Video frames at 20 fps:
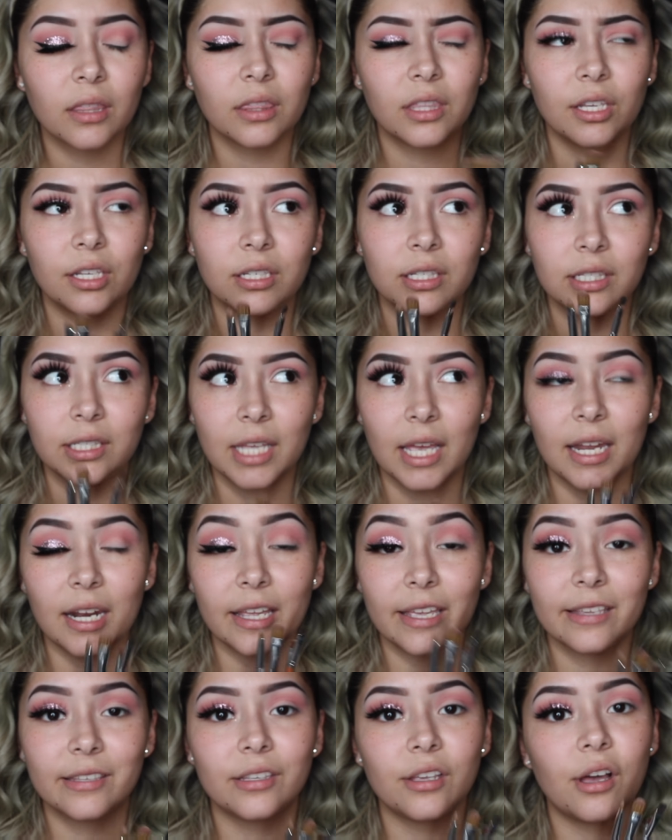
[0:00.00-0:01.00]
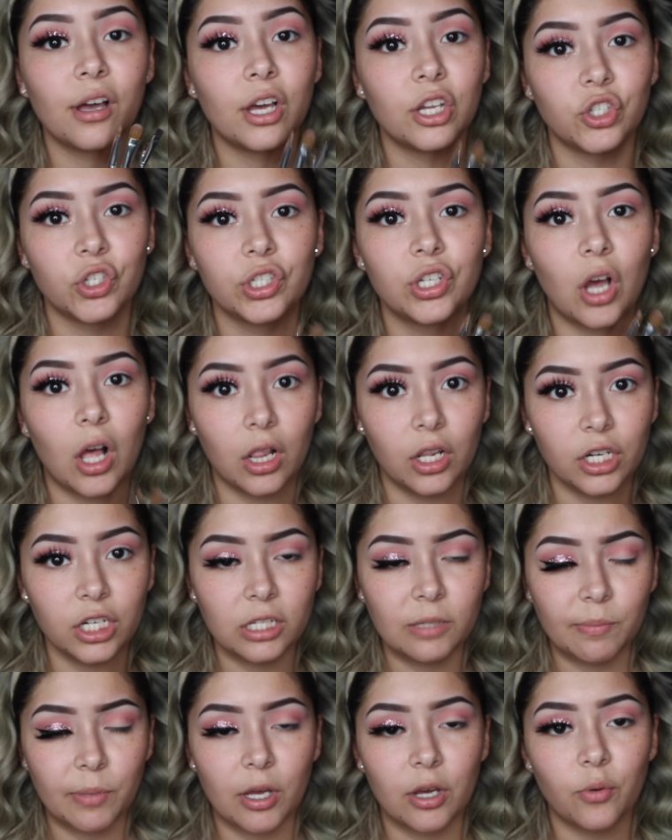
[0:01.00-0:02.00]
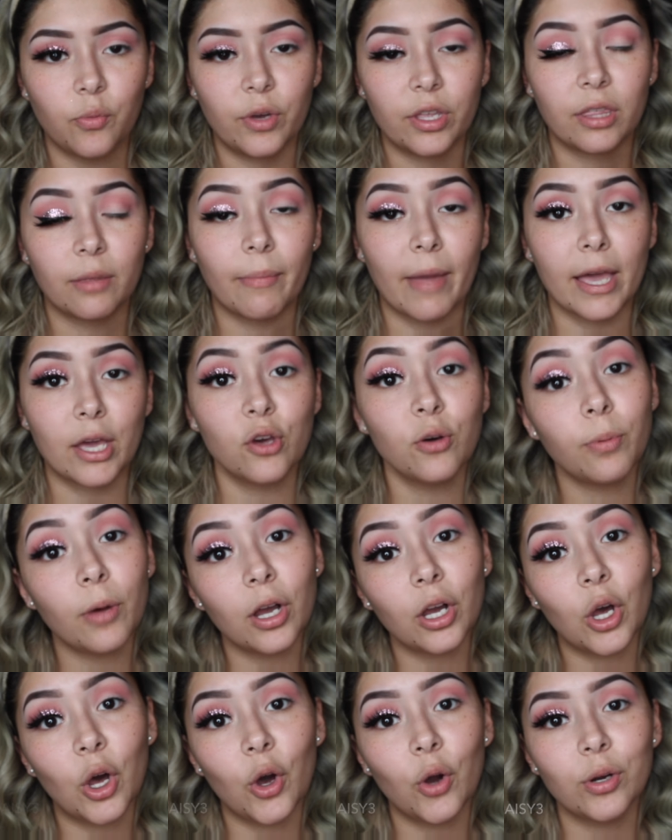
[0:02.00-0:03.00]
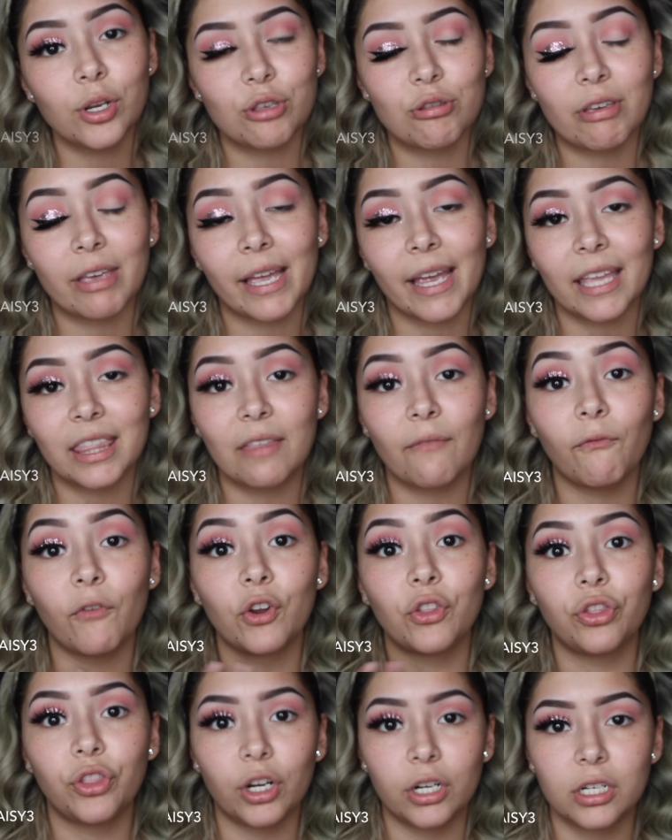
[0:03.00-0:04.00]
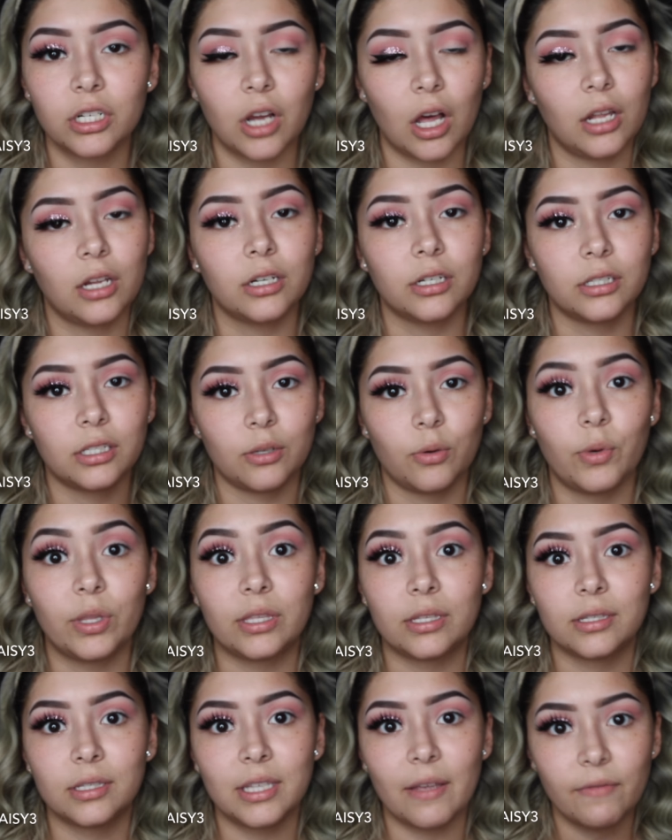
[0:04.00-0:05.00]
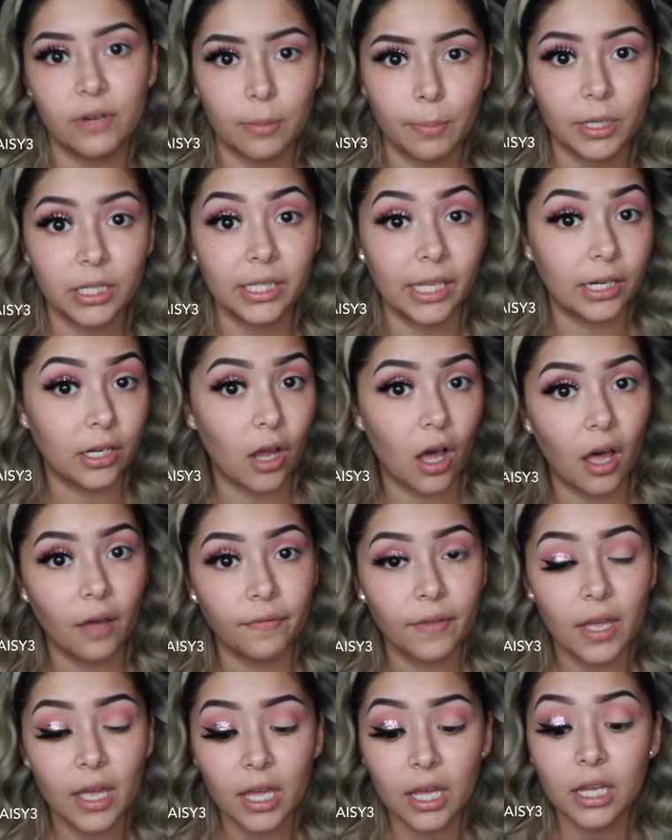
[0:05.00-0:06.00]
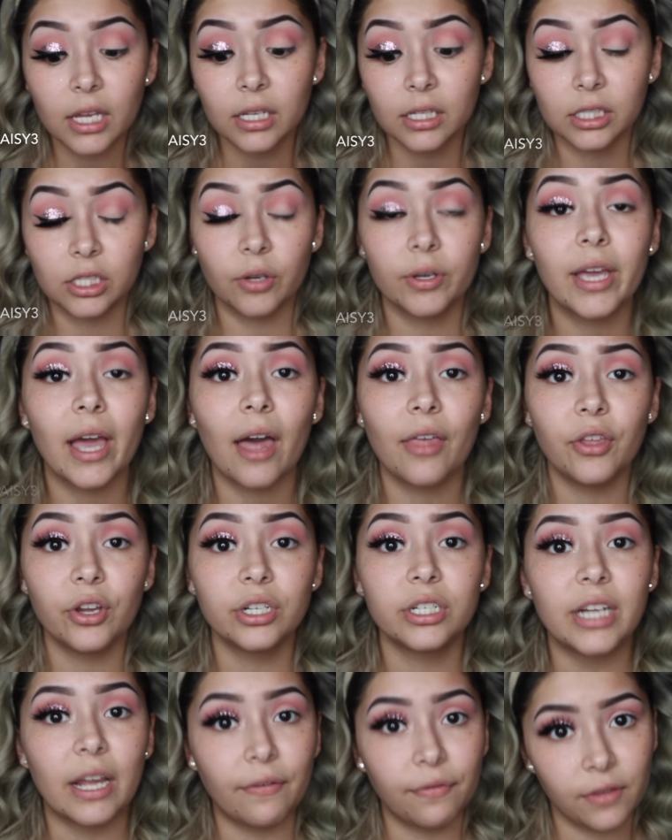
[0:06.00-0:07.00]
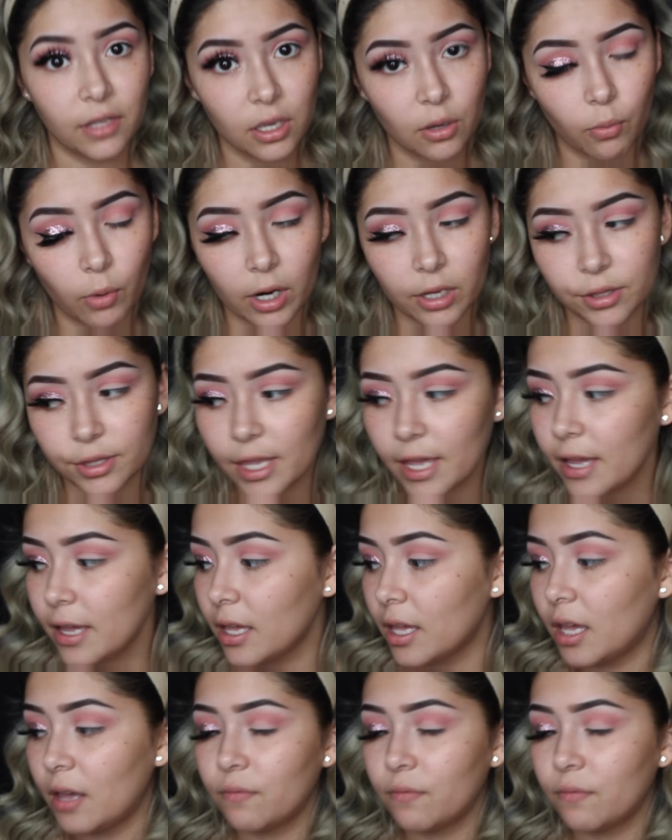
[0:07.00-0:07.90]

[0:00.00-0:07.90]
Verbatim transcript: The set is one hundred dollars, but with my coupon code, you can get them for thirty dollars with seventy percent off. So yeah, they're definitely worth it.